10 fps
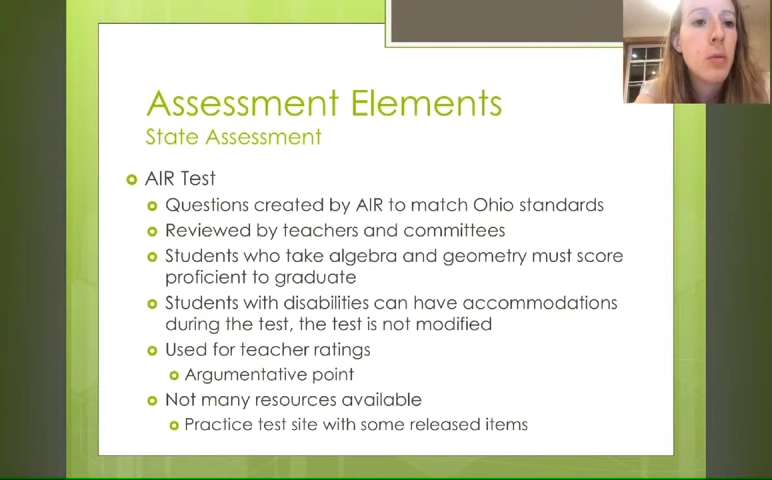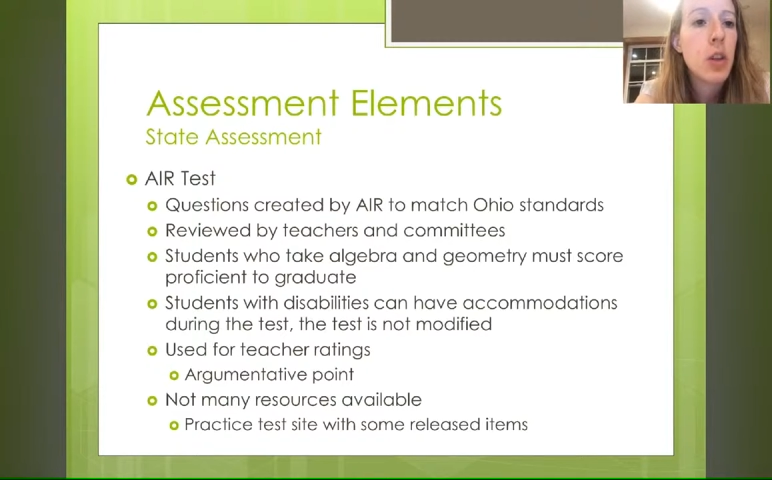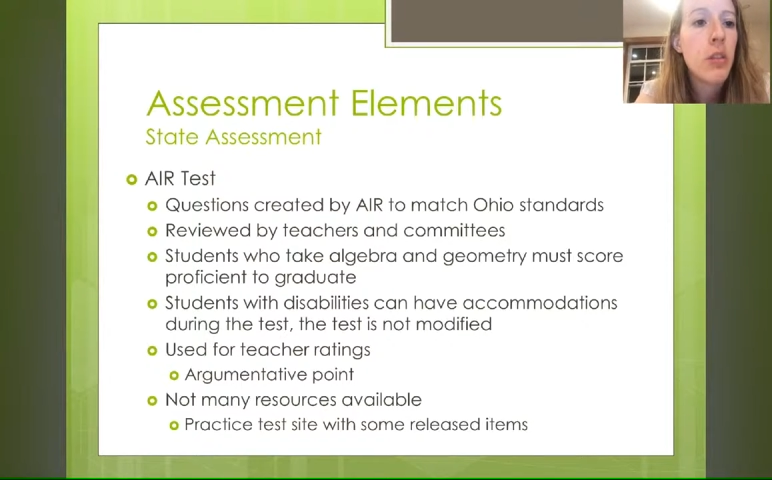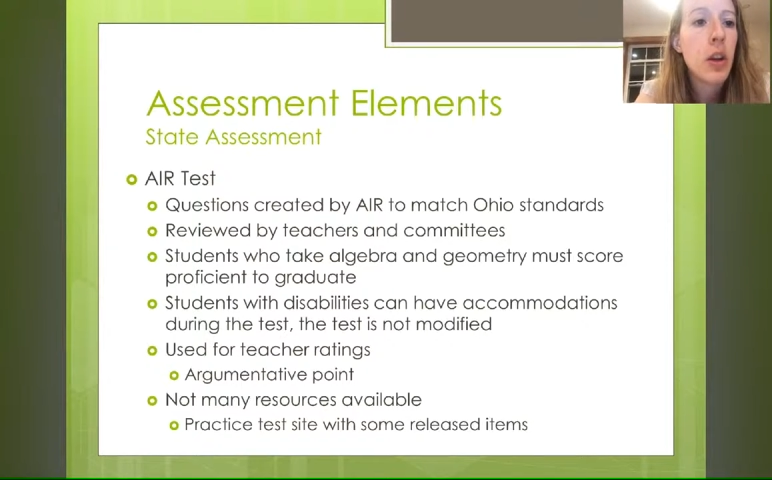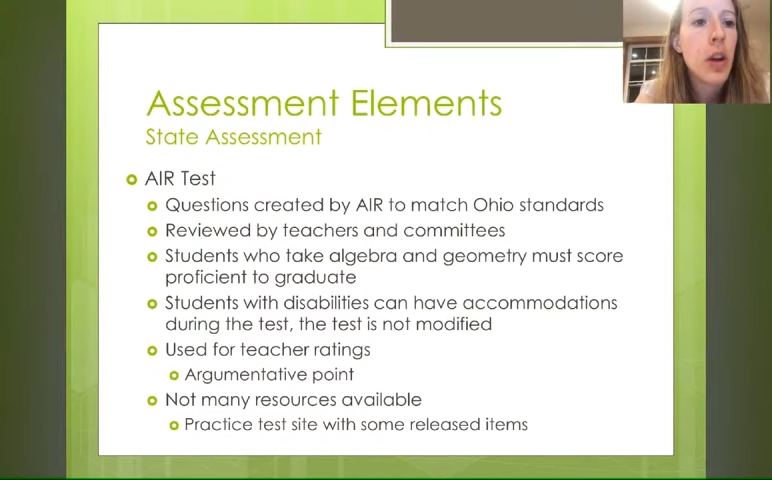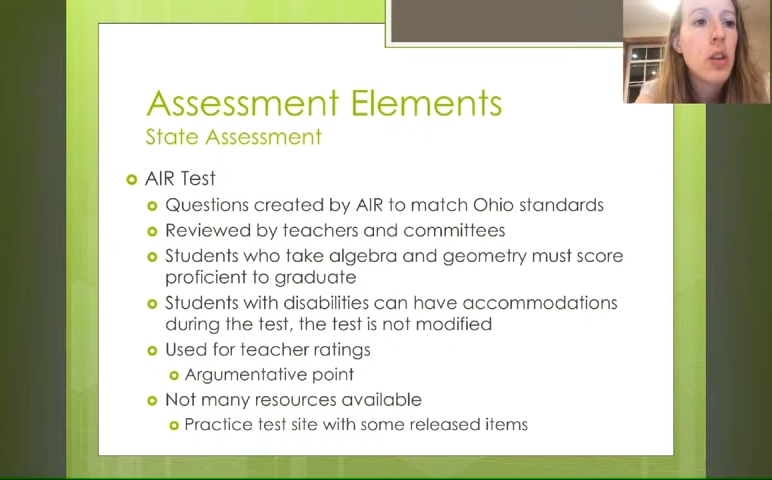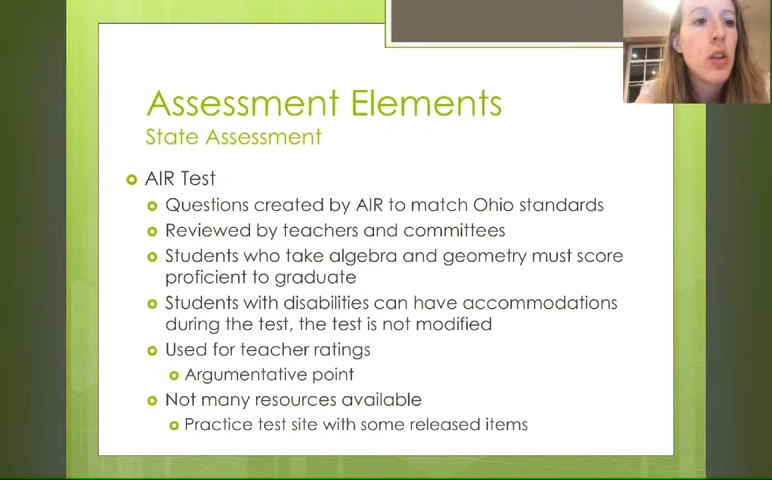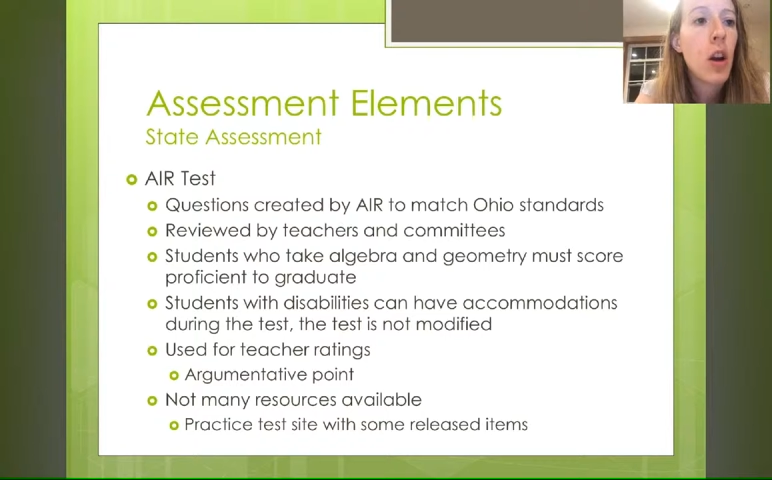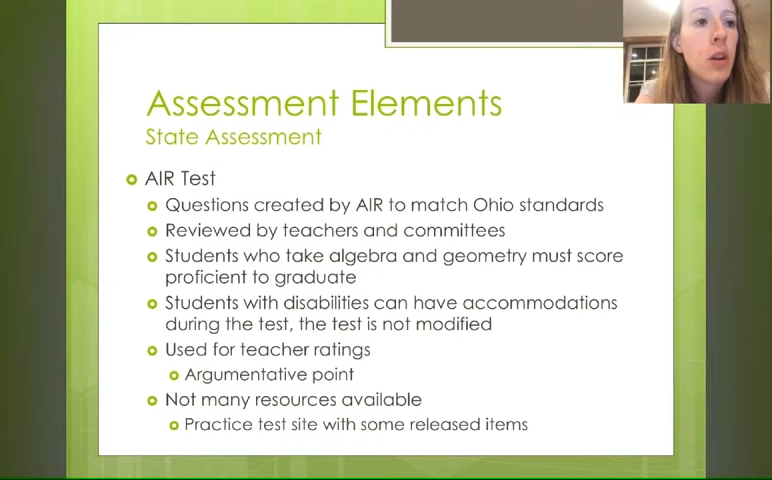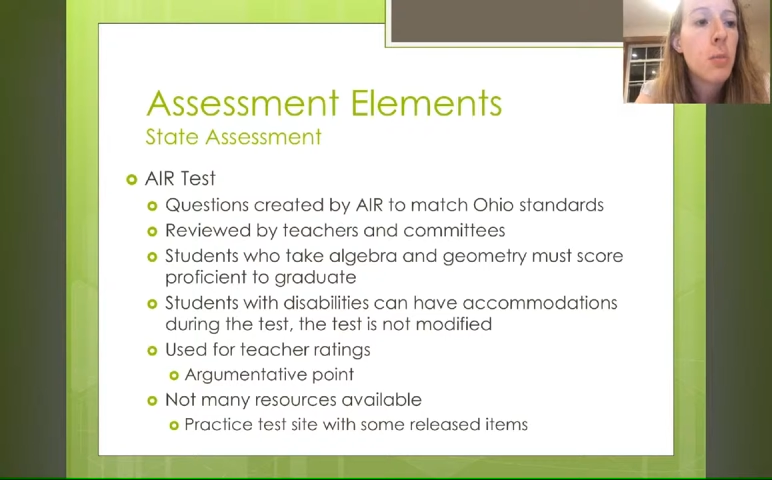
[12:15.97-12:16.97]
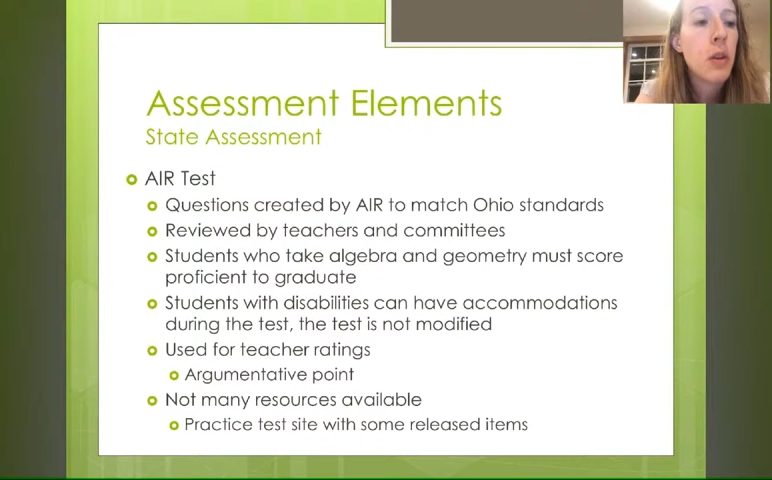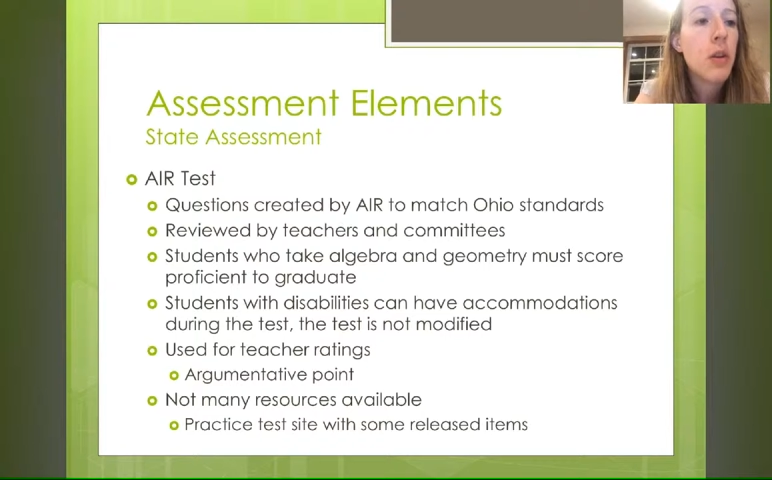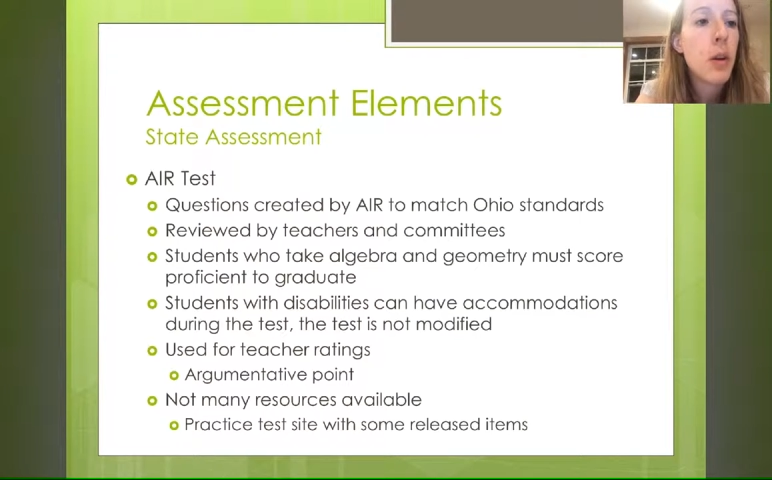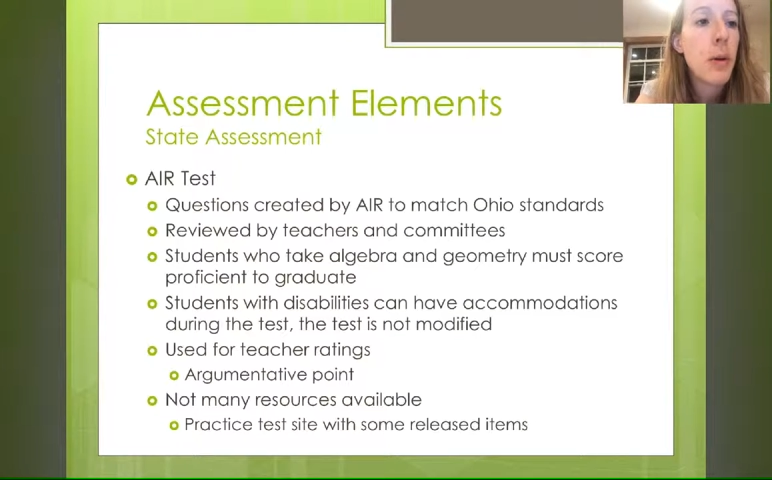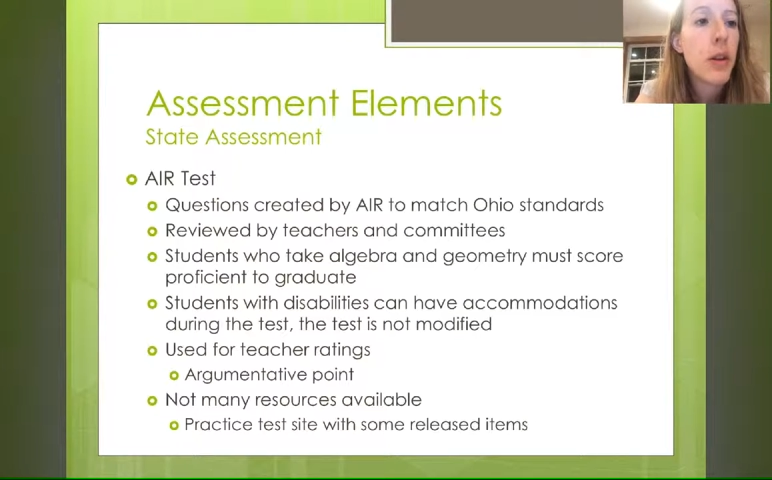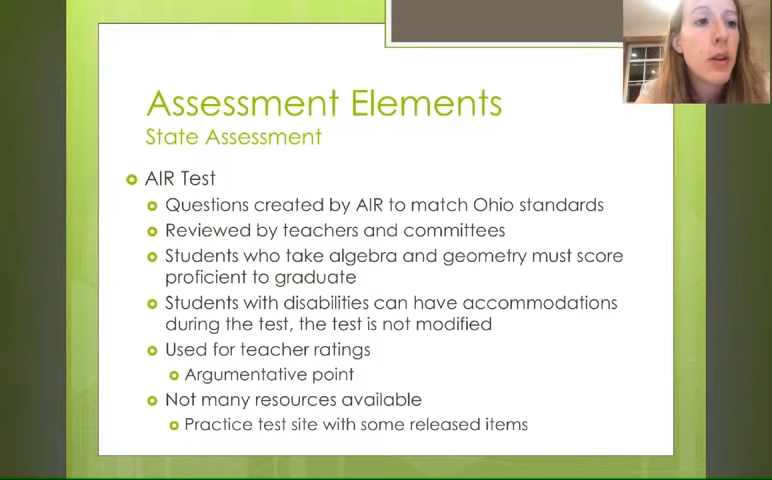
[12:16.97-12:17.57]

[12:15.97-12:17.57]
which I've kind of talked briefly about the